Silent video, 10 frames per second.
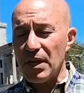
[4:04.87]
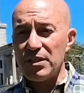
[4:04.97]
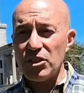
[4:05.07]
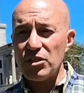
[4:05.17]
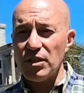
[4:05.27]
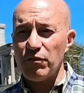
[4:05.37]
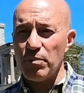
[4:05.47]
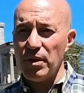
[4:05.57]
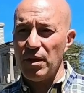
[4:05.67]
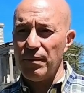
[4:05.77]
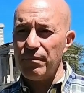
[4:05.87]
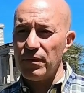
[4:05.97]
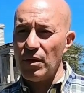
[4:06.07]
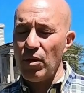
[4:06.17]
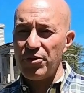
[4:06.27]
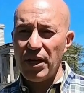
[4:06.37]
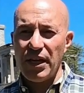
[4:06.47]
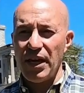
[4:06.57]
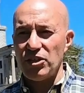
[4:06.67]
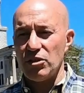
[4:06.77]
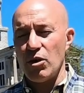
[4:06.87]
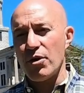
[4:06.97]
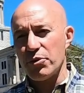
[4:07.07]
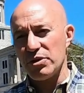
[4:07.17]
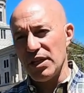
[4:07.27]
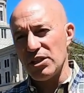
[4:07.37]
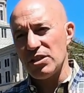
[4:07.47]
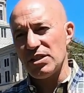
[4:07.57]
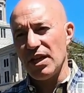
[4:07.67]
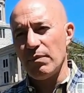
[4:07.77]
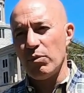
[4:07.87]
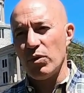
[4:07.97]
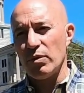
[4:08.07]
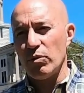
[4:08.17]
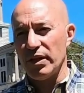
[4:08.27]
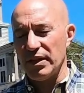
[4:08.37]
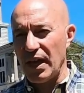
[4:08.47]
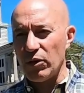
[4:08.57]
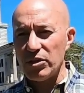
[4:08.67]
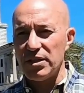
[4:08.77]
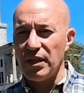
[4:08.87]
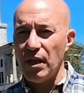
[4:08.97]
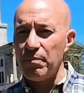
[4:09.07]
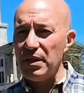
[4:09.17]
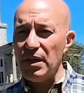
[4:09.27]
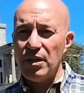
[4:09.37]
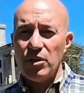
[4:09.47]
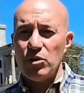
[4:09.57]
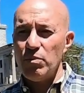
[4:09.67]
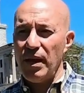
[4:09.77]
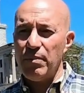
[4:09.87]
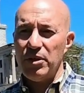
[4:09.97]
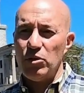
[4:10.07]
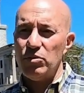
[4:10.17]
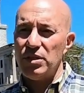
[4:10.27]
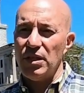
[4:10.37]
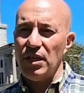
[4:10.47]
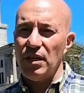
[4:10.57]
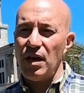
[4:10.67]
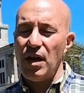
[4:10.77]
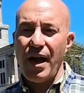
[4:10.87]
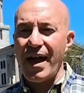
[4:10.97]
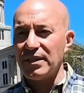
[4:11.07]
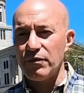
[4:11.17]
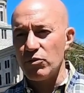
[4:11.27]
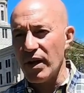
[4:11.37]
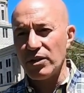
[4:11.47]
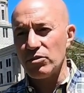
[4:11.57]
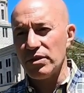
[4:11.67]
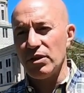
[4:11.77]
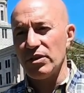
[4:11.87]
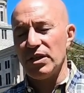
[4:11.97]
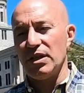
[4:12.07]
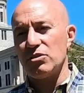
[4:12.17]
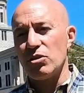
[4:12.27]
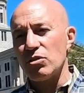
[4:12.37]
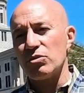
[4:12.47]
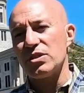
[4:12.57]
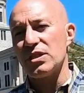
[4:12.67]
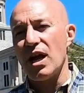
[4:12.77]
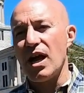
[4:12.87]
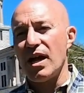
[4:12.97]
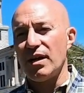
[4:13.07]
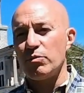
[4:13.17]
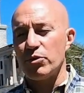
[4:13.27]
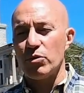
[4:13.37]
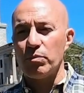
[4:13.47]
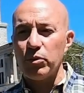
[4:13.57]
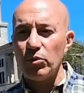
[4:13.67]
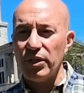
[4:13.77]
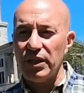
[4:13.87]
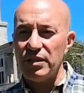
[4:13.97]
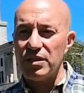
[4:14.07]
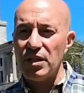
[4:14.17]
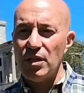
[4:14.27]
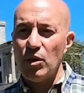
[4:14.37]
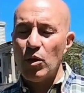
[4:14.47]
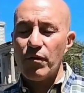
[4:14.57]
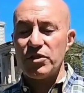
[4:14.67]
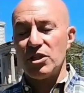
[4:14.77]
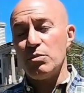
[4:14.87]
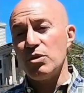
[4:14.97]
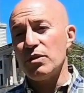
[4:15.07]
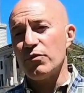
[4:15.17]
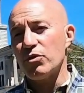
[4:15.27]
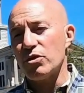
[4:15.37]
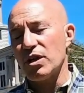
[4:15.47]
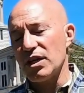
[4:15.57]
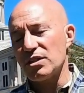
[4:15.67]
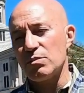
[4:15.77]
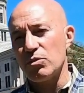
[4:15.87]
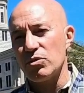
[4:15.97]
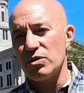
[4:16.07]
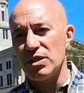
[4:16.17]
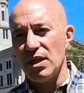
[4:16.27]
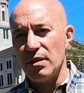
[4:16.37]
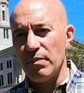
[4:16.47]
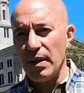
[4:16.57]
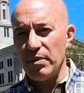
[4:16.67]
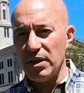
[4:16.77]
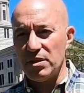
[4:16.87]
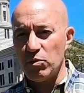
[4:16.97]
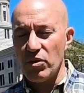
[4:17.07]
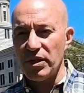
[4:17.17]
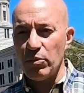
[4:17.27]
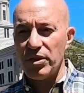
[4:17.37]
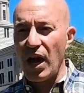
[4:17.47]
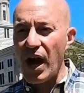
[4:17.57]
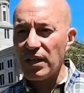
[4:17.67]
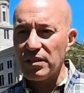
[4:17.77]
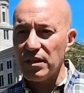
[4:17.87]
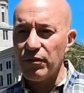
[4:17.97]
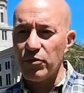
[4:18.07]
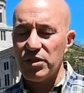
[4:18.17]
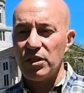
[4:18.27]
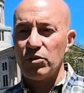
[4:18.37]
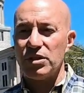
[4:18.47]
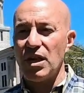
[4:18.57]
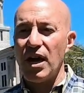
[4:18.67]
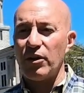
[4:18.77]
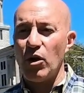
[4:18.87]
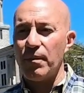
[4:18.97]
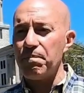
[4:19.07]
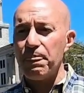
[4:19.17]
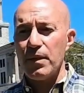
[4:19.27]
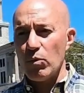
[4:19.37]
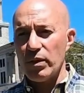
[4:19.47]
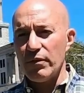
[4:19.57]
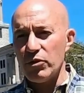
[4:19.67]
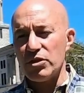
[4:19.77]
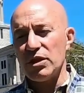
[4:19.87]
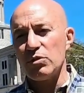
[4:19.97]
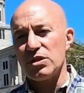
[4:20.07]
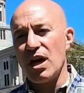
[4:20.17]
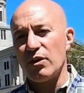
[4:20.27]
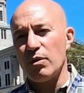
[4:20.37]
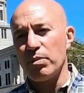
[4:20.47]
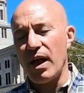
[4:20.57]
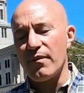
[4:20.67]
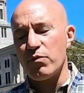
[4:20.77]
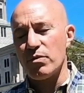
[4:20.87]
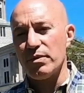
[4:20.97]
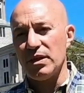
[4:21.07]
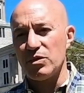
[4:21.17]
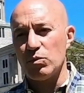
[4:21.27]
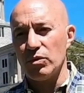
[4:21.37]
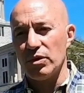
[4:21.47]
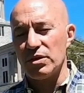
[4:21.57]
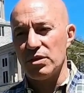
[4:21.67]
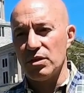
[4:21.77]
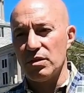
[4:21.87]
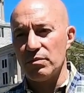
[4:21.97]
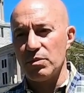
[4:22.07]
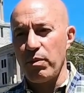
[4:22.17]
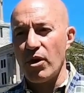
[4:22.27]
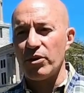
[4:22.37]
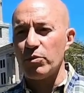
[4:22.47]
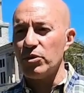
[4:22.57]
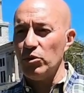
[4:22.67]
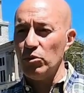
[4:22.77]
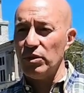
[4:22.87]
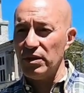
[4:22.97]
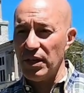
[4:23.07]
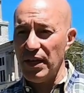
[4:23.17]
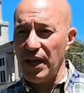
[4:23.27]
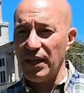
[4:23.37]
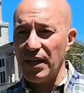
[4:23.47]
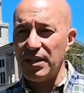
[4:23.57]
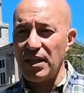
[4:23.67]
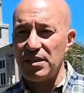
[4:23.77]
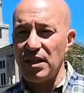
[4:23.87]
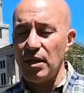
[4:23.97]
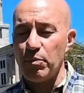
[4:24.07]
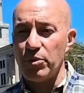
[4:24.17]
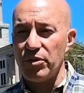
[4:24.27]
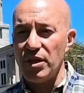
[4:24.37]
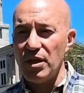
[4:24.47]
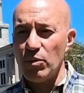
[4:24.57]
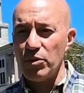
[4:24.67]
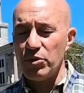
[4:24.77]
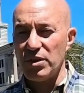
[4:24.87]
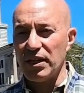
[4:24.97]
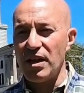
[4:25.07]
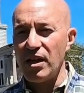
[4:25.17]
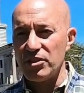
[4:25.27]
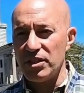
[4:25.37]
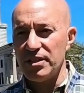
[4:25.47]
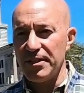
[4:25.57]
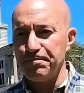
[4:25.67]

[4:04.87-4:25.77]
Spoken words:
Additionally, from an authentication and authorization standpoint, we'll get that all set up. You may be using Active Directory on the internal side with your employees, or if it's community for your customers, maybe it's working with Okta for single sign-on. Whatever your single sign-on platform is, we'll look to partner with you and, again, get that set up with your technology.